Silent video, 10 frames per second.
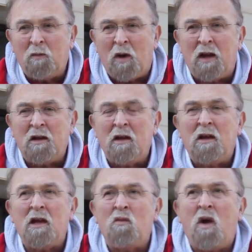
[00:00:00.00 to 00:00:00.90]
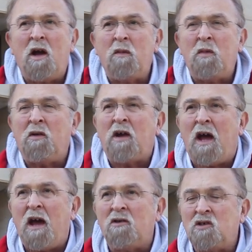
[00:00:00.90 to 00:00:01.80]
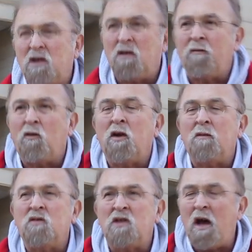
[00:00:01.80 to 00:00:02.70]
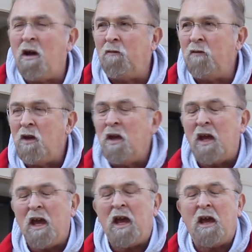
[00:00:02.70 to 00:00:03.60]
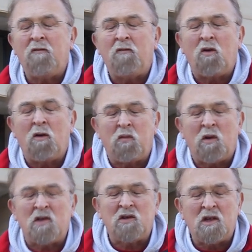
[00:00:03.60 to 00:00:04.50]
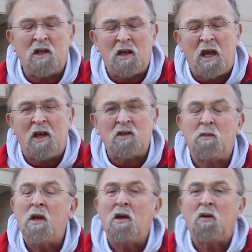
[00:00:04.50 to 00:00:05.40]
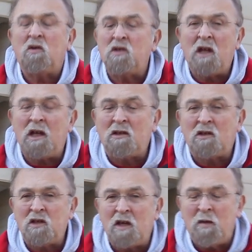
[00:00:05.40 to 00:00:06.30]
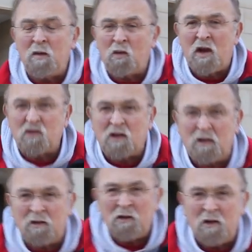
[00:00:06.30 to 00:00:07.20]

But he wanted to build a house here for himself and for President Hayes. Of course, he didn't get to see him be president,